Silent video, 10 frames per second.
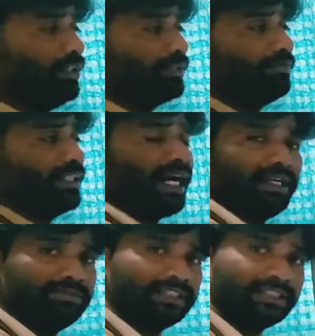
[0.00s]
we
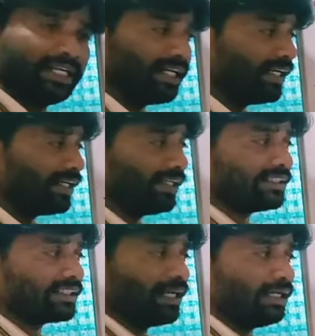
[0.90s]
have a dielectric
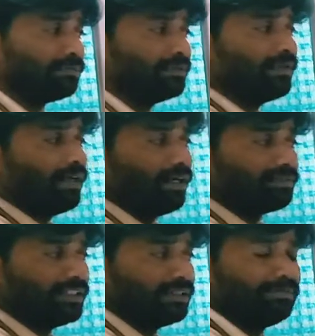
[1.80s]
slab
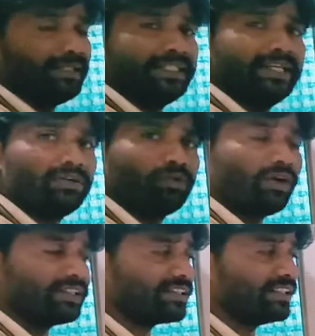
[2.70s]
of that material
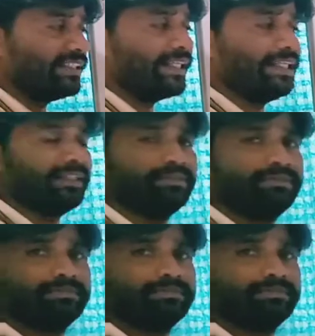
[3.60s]
constant K.